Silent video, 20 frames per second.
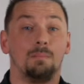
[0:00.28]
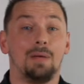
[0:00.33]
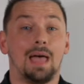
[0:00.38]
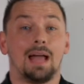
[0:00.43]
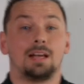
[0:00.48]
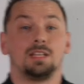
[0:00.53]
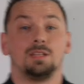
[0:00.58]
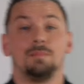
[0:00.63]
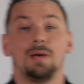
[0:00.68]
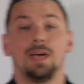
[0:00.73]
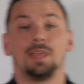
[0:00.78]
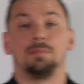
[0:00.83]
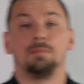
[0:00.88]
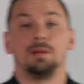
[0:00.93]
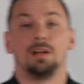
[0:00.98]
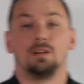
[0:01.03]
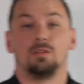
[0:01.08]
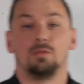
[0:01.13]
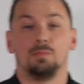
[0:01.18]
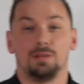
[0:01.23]
back to
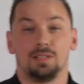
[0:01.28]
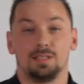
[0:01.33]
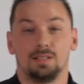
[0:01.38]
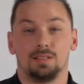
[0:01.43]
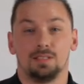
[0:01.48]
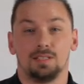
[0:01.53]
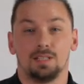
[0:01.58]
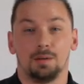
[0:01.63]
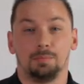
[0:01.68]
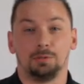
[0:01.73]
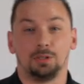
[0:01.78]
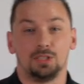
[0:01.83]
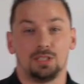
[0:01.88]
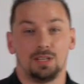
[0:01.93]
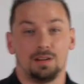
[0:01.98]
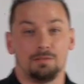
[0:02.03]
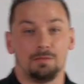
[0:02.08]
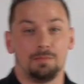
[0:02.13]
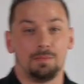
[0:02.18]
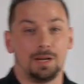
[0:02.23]
Mathematical Misconceptions,
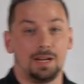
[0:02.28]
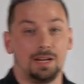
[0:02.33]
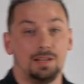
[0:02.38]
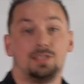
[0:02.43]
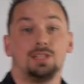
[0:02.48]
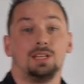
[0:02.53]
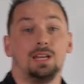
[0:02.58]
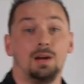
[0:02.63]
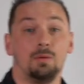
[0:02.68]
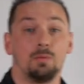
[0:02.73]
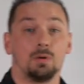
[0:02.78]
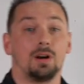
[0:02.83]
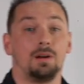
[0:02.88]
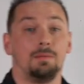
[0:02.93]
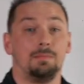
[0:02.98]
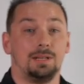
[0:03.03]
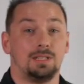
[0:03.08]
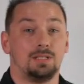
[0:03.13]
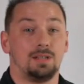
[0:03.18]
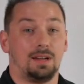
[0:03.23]
everybody. Today we're going
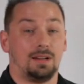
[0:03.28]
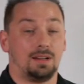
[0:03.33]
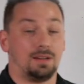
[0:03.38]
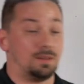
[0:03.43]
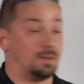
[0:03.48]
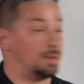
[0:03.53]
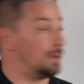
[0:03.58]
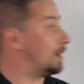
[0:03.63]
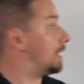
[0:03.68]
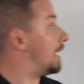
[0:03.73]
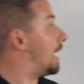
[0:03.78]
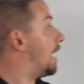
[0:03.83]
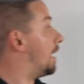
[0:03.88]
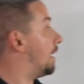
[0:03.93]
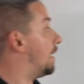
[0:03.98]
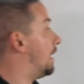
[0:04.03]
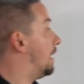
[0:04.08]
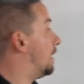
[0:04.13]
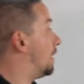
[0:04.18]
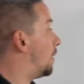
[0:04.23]
to be taking a look
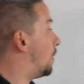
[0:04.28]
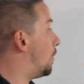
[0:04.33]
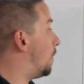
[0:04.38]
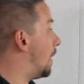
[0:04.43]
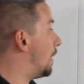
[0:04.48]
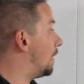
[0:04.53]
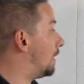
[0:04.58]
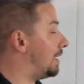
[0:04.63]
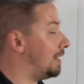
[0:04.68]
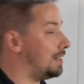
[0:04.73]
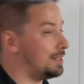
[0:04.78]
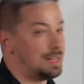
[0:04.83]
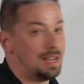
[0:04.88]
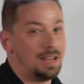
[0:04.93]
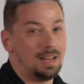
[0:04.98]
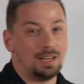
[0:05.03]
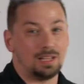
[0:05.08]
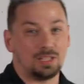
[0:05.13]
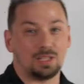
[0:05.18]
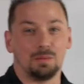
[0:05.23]
at inequalities
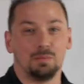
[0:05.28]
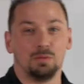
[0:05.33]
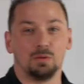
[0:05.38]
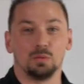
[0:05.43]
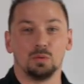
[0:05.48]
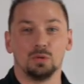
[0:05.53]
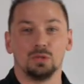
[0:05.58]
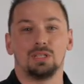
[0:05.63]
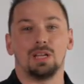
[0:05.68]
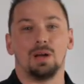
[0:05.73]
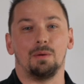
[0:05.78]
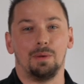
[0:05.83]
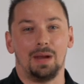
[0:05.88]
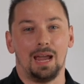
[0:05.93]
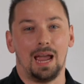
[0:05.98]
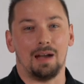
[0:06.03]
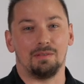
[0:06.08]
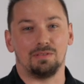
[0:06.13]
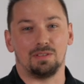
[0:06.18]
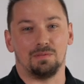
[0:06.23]
and some of the rules that we
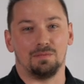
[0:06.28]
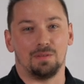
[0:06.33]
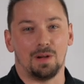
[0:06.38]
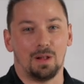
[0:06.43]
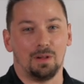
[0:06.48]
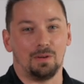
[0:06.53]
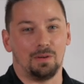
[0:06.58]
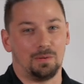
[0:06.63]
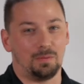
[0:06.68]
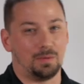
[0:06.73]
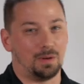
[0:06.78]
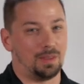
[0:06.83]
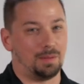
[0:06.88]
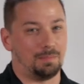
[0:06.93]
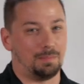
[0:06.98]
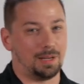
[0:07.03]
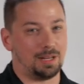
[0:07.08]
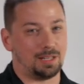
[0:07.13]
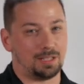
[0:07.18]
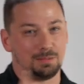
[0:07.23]
have to follow, and one of the
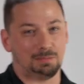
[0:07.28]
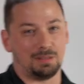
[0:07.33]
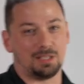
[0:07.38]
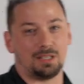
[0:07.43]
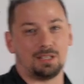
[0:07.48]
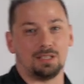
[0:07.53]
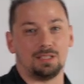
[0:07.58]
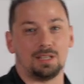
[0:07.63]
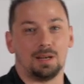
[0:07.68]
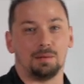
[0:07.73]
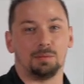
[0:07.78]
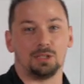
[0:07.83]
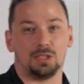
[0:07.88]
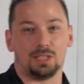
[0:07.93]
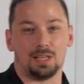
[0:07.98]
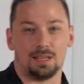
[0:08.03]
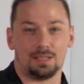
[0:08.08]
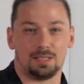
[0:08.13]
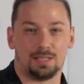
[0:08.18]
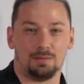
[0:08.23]
biggest misconceptions
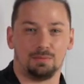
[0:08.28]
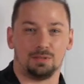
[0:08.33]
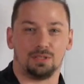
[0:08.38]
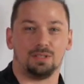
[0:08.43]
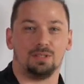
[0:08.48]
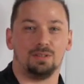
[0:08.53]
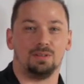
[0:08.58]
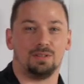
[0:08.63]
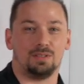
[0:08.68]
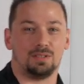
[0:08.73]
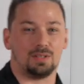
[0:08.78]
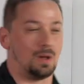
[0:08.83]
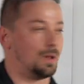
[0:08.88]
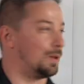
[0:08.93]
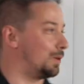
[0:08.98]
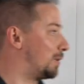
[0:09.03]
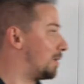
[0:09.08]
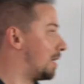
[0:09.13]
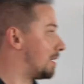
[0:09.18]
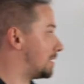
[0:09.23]
that I see with students
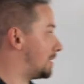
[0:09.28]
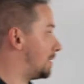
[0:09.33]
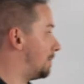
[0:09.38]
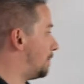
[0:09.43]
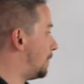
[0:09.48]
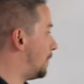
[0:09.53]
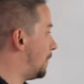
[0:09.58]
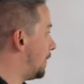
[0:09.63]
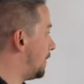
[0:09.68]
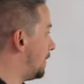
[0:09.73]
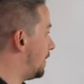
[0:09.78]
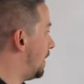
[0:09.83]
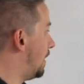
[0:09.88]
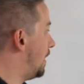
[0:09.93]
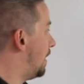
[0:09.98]
all across the board.